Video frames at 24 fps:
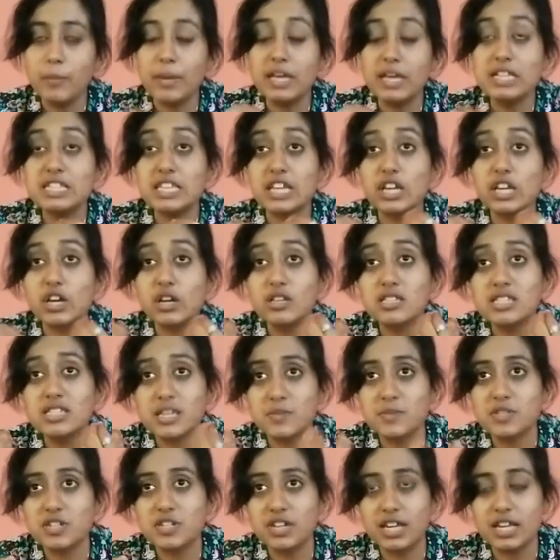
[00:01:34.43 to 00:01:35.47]
basic
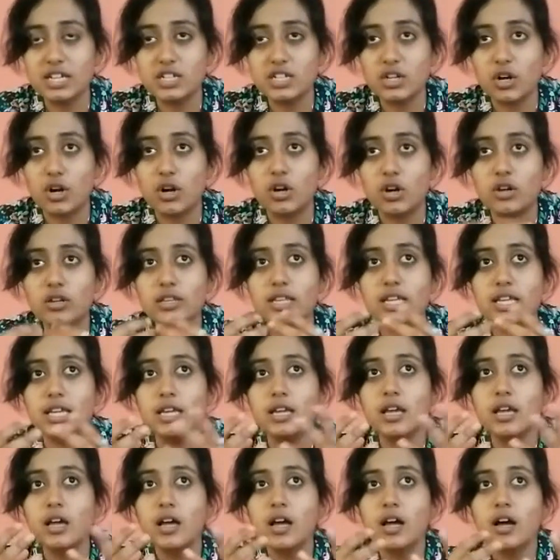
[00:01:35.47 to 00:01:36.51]
substrate or
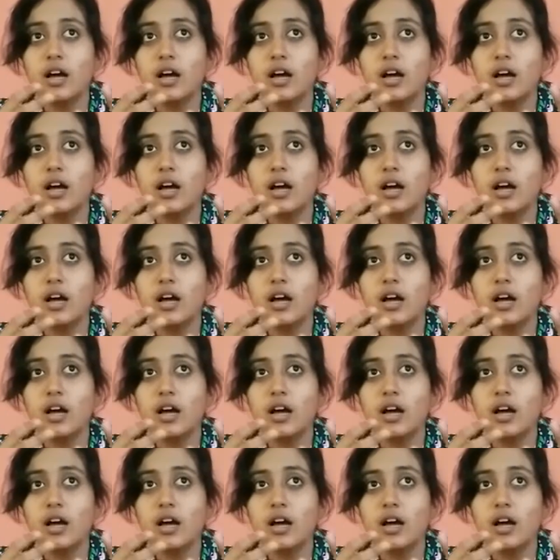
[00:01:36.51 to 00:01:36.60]
the